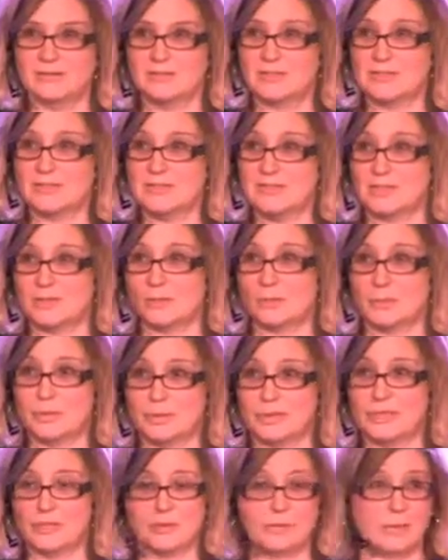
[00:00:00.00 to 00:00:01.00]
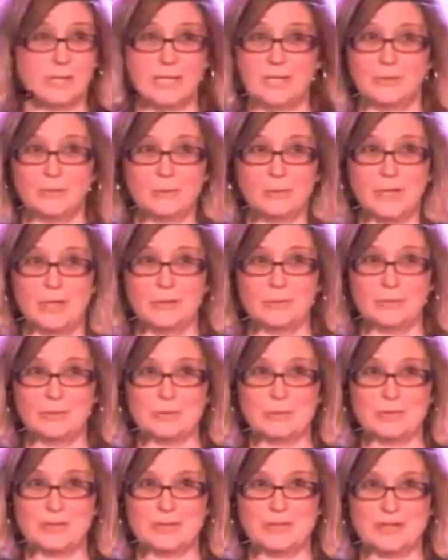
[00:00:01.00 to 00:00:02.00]
This is a really quiet
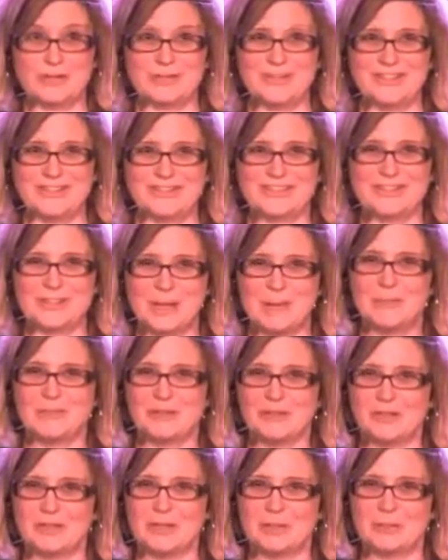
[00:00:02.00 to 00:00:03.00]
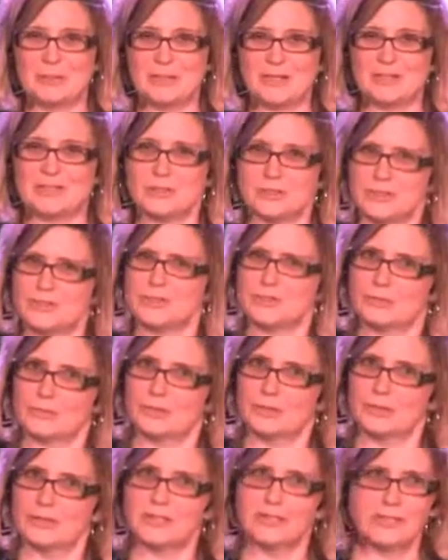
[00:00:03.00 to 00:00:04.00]
room to start, though. I'm really impressed, though, because you're
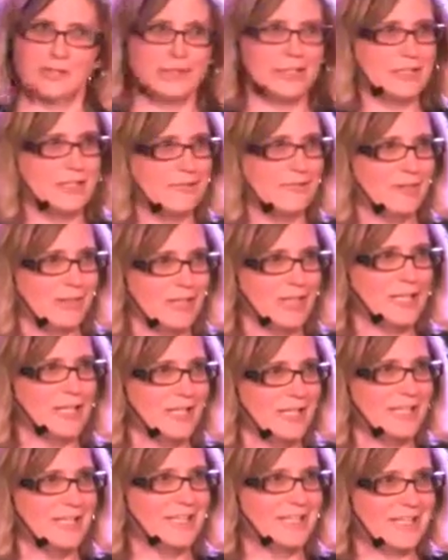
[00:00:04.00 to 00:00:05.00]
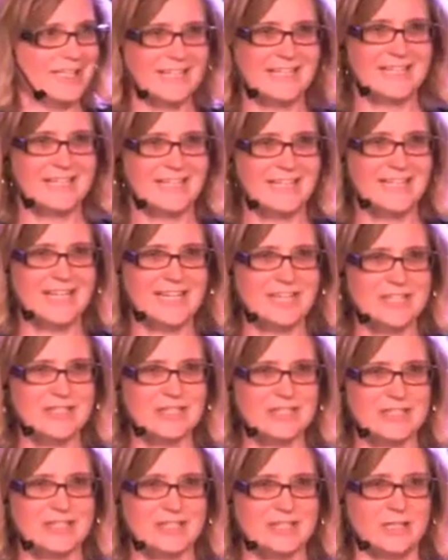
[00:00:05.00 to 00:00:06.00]
very
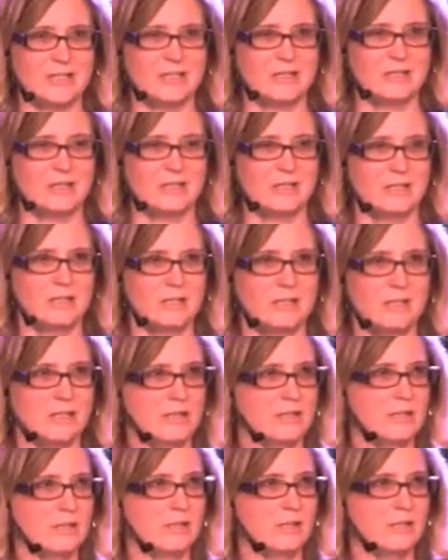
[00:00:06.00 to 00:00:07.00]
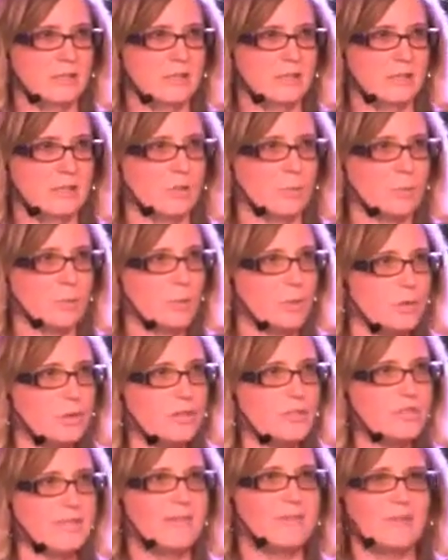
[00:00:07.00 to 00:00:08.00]
interested. The
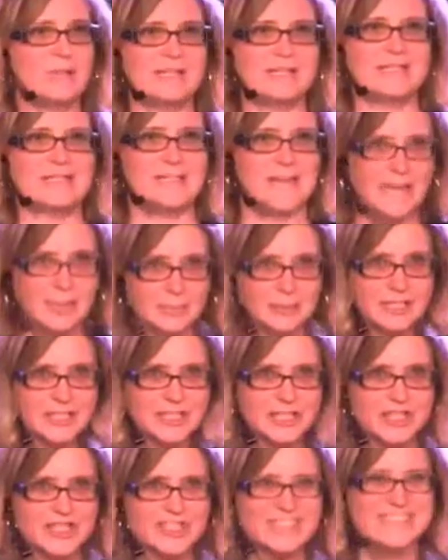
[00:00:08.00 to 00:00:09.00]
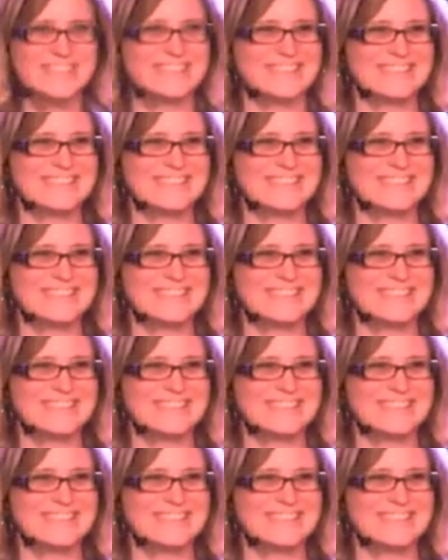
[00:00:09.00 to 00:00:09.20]
rules have been established.